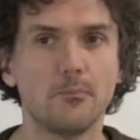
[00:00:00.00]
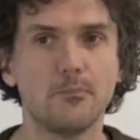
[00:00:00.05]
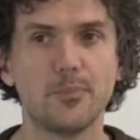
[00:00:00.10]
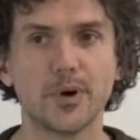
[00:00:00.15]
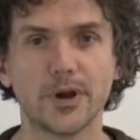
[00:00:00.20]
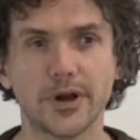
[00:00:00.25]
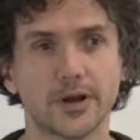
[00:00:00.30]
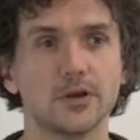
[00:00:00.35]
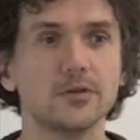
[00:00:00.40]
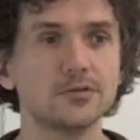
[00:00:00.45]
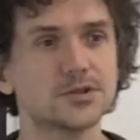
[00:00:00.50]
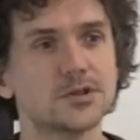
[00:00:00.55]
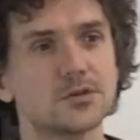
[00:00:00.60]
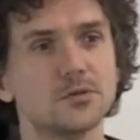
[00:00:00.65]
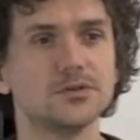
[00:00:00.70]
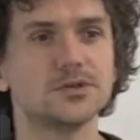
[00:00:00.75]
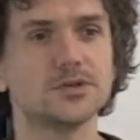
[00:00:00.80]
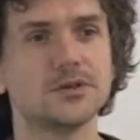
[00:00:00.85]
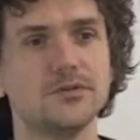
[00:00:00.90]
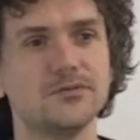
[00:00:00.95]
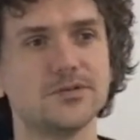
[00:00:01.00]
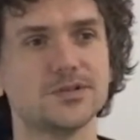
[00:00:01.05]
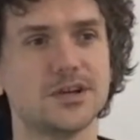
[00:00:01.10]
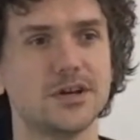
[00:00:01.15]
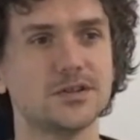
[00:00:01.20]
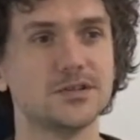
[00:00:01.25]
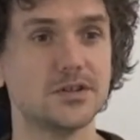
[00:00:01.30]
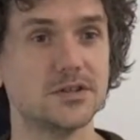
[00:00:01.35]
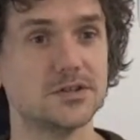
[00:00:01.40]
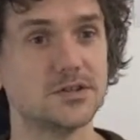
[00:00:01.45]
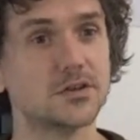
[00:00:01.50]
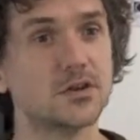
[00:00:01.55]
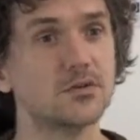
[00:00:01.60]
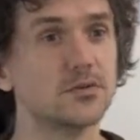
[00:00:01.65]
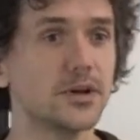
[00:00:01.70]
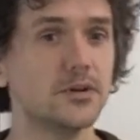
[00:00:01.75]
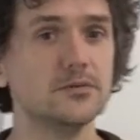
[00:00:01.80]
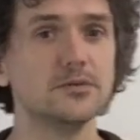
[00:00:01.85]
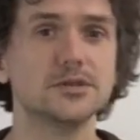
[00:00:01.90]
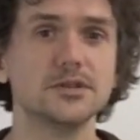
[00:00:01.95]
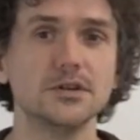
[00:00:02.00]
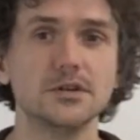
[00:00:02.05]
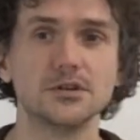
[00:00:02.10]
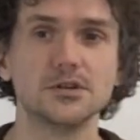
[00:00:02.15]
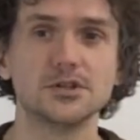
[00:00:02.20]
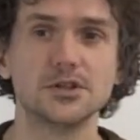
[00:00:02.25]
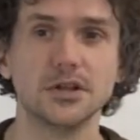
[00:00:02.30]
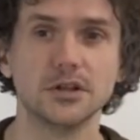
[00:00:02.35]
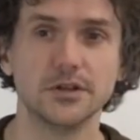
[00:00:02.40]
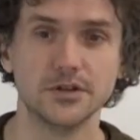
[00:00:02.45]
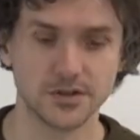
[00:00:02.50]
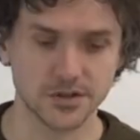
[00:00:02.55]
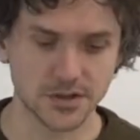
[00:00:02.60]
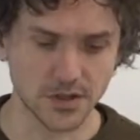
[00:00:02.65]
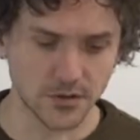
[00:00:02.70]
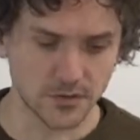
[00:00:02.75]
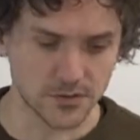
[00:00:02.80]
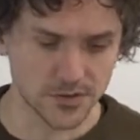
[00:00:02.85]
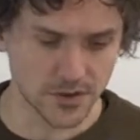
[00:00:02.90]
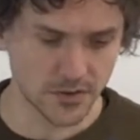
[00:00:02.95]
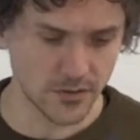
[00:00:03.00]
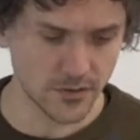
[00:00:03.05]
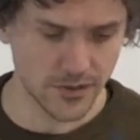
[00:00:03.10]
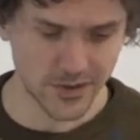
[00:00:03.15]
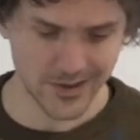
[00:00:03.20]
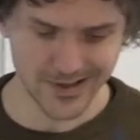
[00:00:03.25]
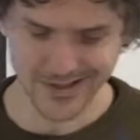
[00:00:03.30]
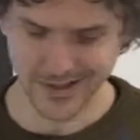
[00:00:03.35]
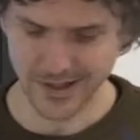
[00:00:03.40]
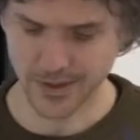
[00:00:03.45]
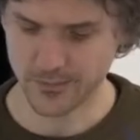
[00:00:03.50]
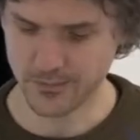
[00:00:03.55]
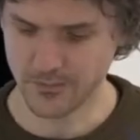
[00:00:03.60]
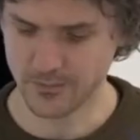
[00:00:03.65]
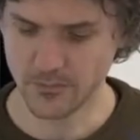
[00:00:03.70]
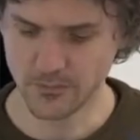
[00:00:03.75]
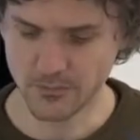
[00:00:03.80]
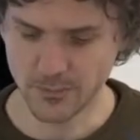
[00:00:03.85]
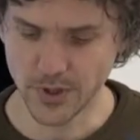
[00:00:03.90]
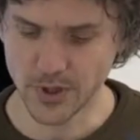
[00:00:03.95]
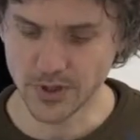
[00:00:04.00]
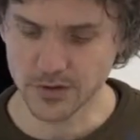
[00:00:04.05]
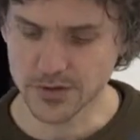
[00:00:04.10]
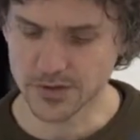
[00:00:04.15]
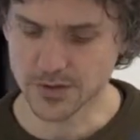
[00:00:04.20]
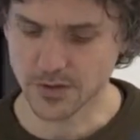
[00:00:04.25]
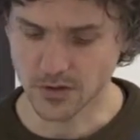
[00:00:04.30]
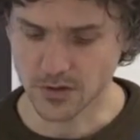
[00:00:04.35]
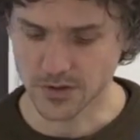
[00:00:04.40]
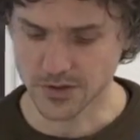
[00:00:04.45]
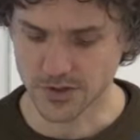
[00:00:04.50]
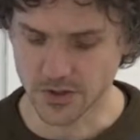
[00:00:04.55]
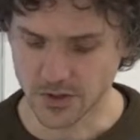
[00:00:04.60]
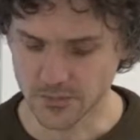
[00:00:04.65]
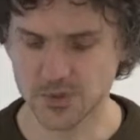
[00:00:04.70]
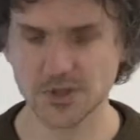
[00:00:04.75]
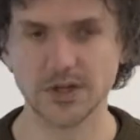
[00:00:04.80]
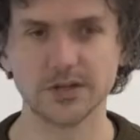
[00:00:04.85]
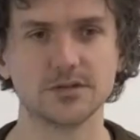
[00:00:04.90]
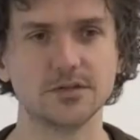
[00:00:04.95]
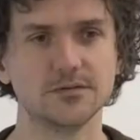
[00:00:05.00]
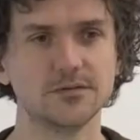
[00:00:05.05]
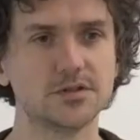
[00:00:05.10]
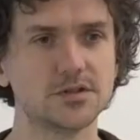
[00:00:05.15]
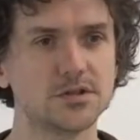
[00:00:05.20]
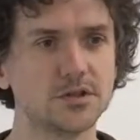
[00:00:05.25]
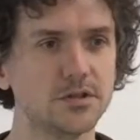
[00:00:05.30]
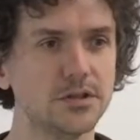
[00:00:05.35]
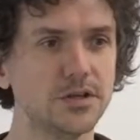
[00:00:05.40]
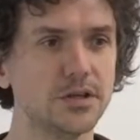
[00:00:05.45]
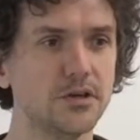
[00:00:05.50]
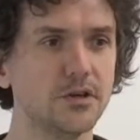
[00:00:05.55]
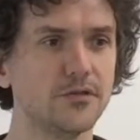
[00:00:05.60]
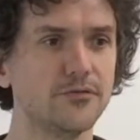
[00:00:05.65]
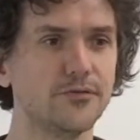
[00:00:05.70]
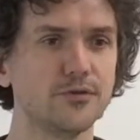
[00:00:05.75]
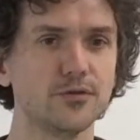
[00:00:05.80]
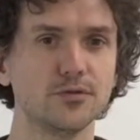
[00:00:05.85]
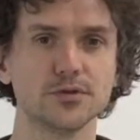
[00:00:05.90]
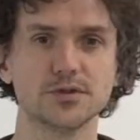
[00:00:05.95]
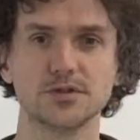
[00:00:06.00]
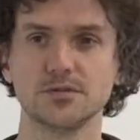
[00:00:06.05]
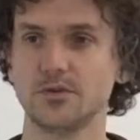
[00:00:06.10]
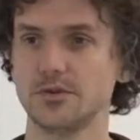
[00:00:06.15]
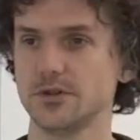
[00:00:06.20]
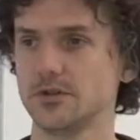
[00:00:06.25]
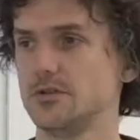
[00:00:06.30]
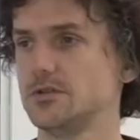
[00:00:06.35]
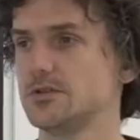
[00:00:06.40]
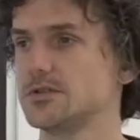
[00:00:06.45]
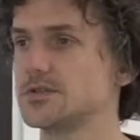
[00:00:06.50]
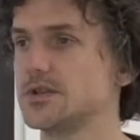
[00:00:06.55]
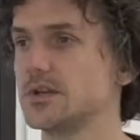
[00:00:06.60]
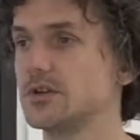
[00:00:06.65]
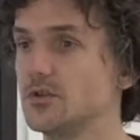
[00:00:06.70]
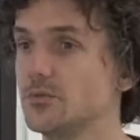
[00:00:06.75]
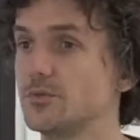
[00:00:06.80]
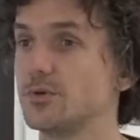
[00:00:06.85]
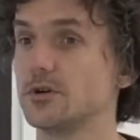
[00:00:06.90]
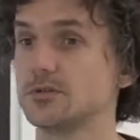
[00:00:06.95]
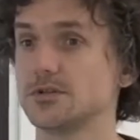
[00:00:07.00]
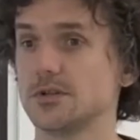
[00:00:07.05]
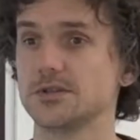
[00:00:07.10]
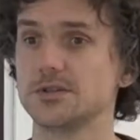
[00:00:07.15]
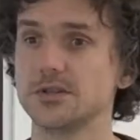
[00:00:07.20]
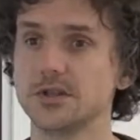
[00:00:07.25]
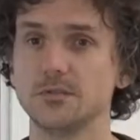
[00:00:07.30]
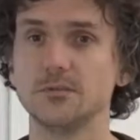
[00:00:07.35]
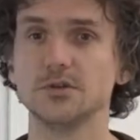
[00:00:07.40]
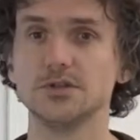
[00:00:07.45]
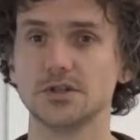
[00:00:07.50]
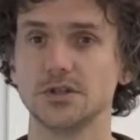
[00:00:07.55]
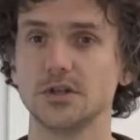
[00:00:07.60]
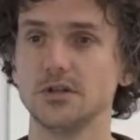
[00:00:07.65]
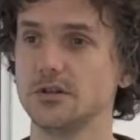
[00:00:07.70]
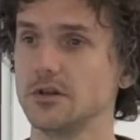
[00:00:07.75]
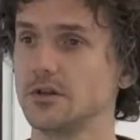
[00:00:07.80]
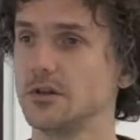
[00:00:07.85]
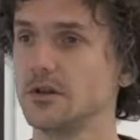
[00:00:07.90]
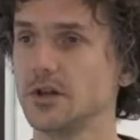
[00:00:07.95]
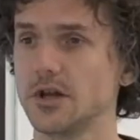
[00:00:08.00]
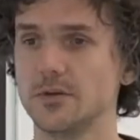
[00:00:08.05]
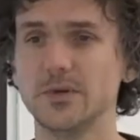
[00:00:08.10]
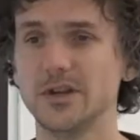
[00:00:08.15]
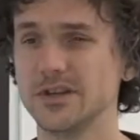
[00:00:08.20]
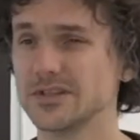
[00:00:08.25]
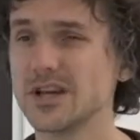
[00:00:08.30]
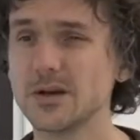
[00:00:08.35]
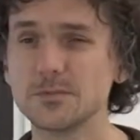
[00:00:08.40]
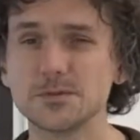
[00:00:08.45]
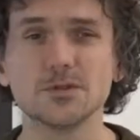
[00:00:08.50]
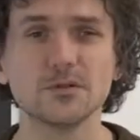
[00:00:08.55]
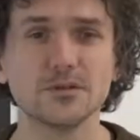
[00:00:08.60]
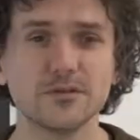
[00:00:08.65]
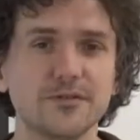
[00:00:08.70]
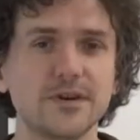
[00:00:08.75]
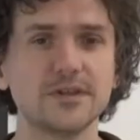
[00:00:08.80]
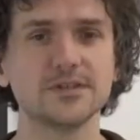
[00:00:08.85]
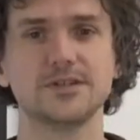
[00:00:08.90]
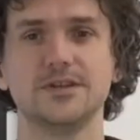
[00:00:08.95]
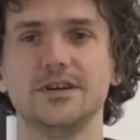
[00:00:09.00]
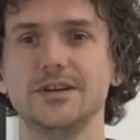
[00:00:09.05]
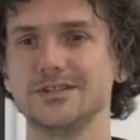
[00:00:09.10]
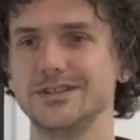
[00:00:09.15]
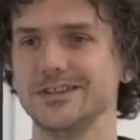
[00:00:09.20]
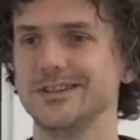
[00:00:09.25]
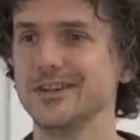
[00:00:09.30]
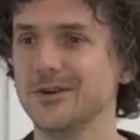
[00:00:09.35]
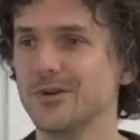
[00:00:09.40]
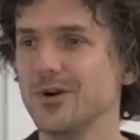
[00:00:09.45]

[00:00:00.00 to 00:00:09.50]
But I also want to emphasise that it's a great research challenge. So bird song as an object of study for someone who does signal processing and machine learning like me, it's absolutely fascinating.